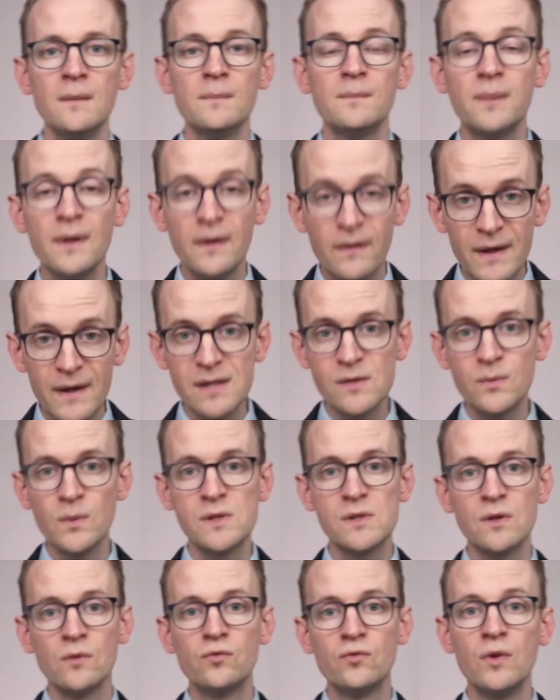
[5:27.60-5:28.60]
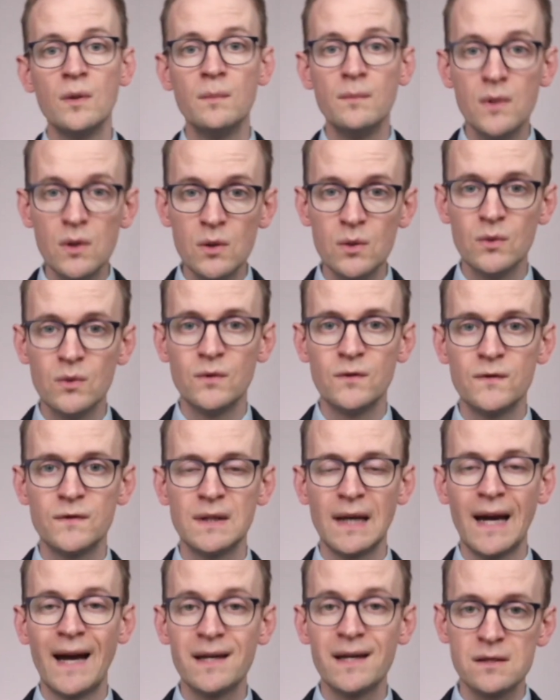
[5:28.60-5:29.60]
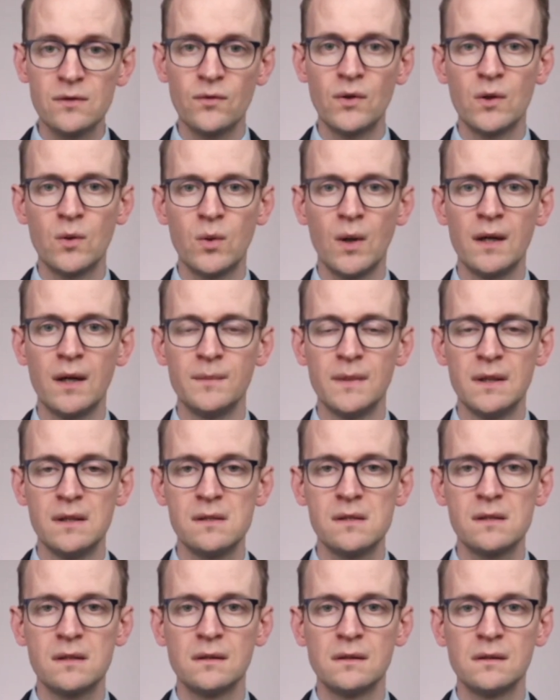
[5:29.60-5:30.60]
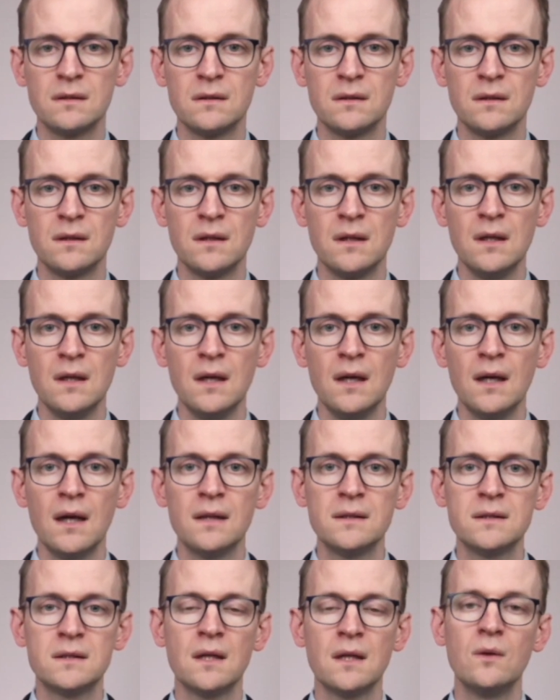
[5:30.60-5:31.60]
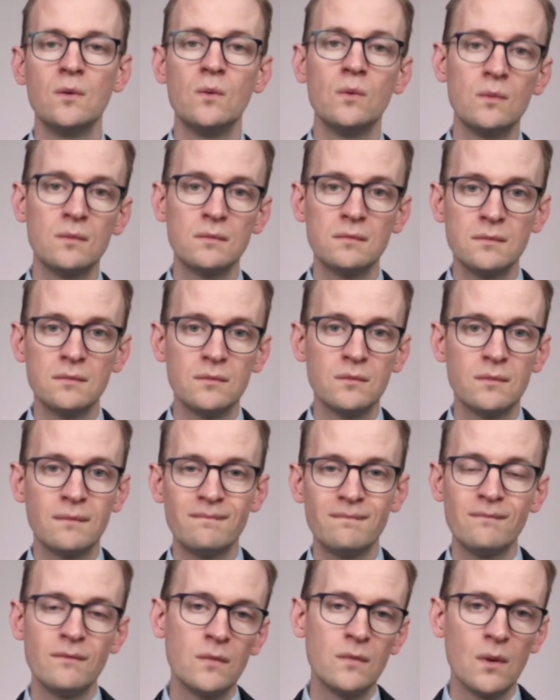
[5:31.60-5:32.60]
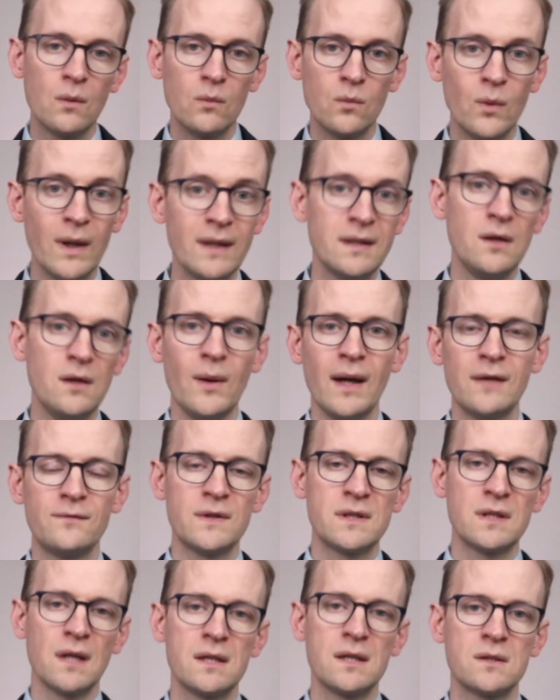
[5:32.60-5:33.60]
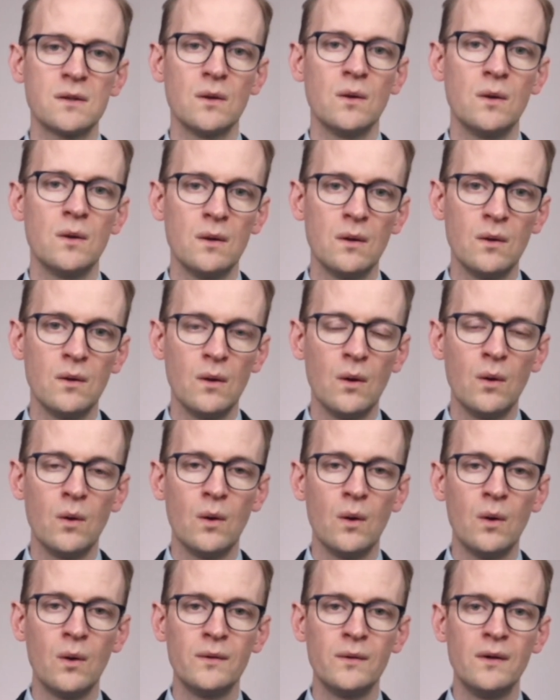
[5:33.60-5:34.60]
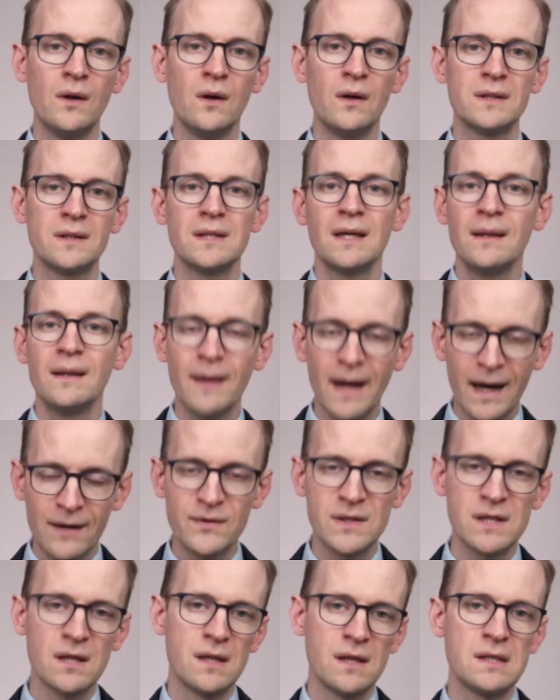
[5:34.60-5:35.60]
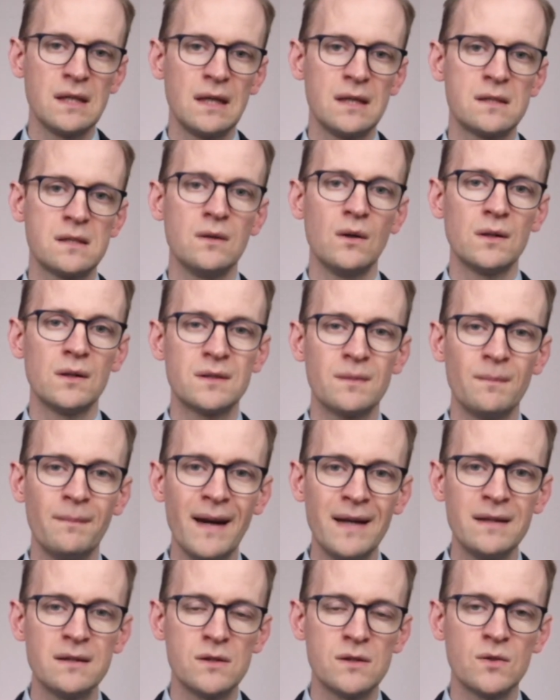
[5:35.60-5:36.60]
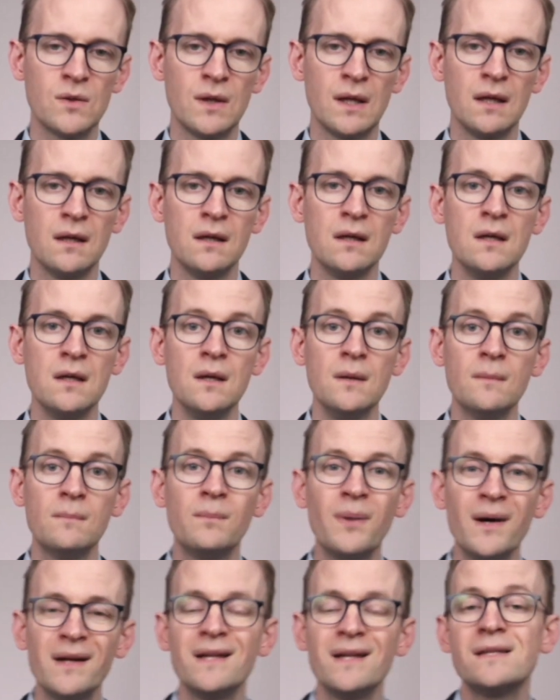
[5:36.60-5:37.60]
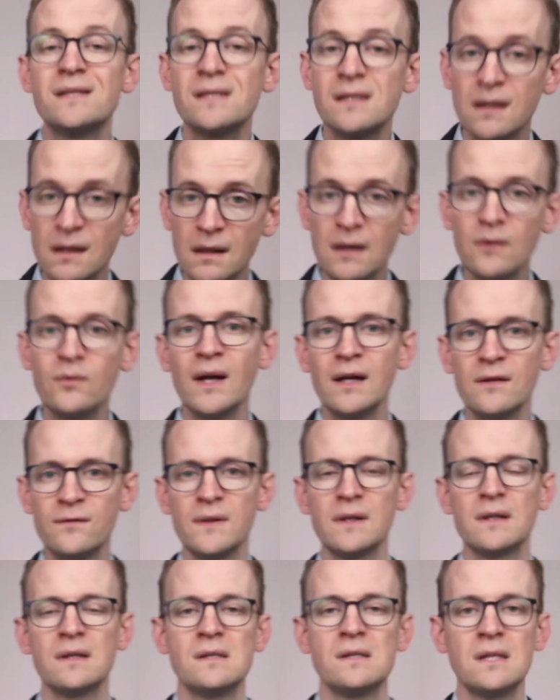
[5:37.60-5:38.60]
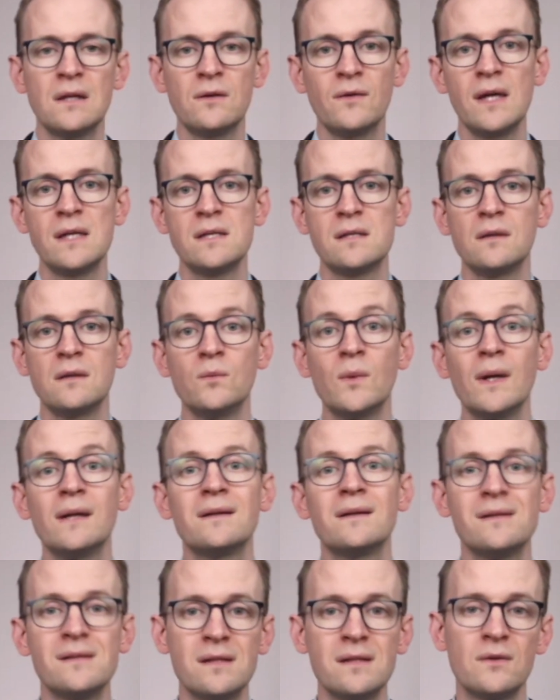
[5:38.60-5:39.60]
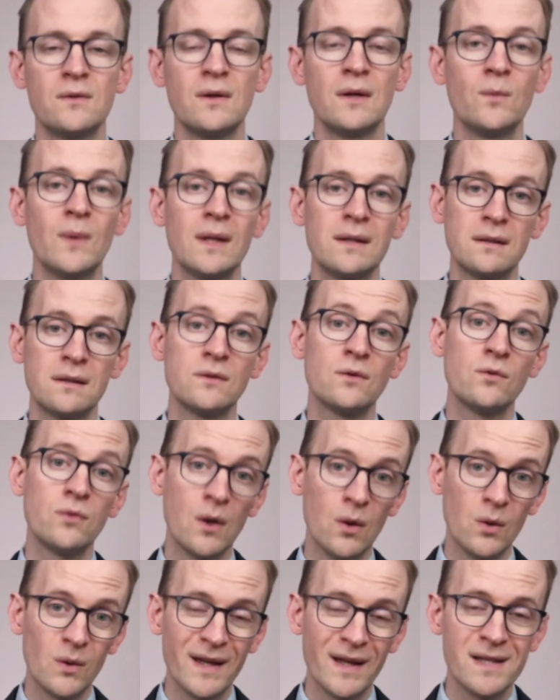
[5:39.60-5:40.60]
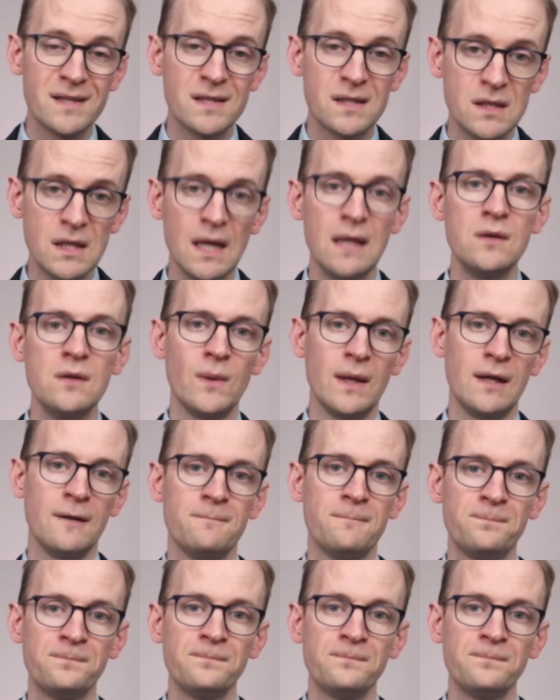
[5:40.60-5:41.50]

But this was removed as a requirement. So whether you advertised or not, advertising is not mandatory, but it's still a relevant consideration when considering whether the role is genuine.